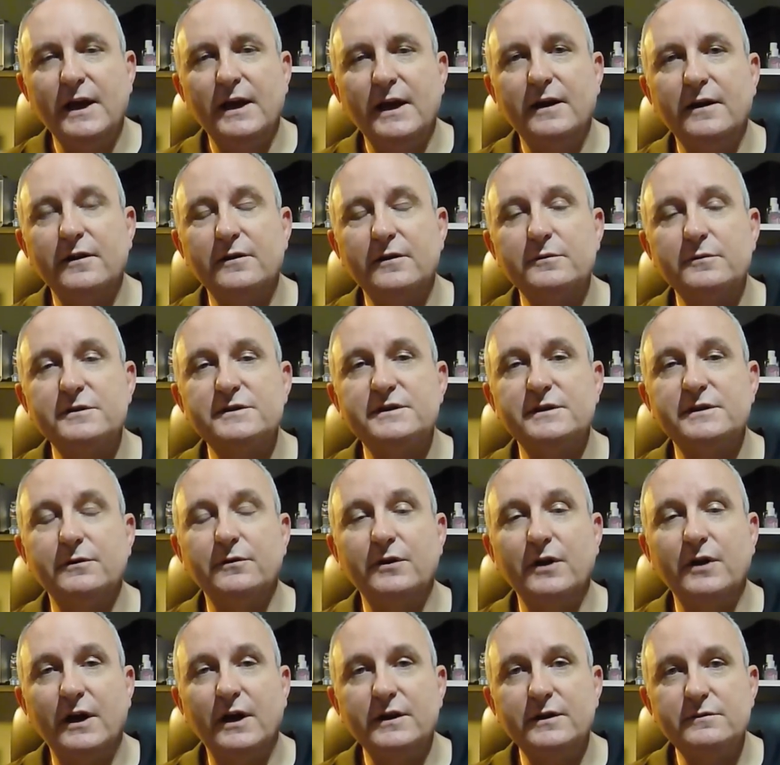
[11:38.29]
In other words, they're
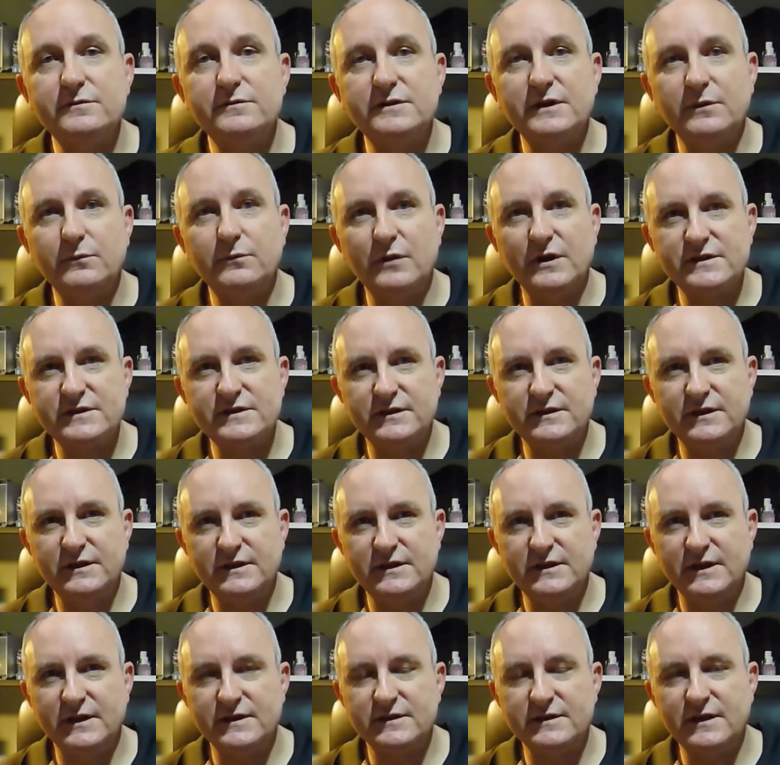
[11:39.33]
not using
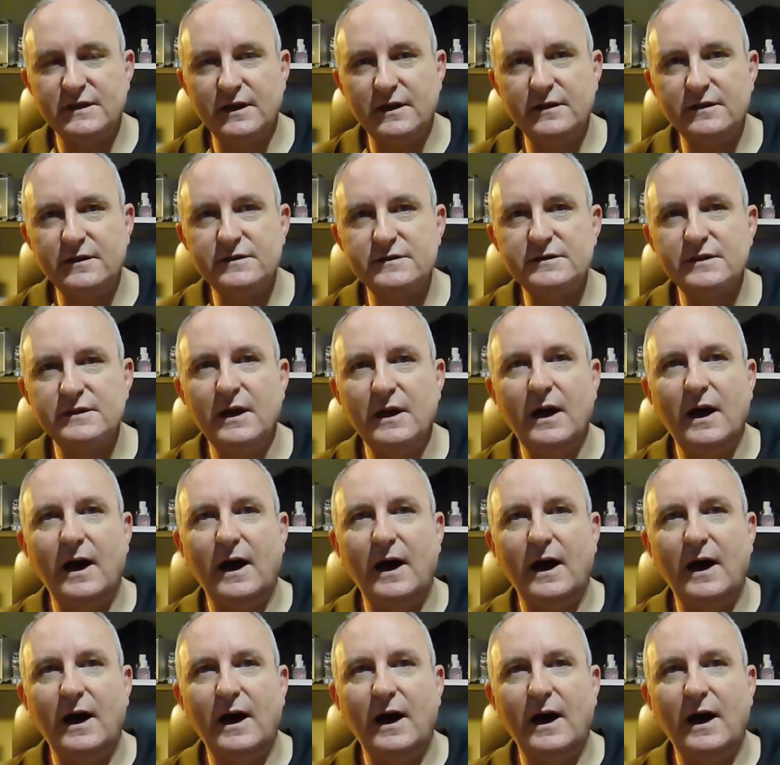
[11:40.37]
resonant antennas.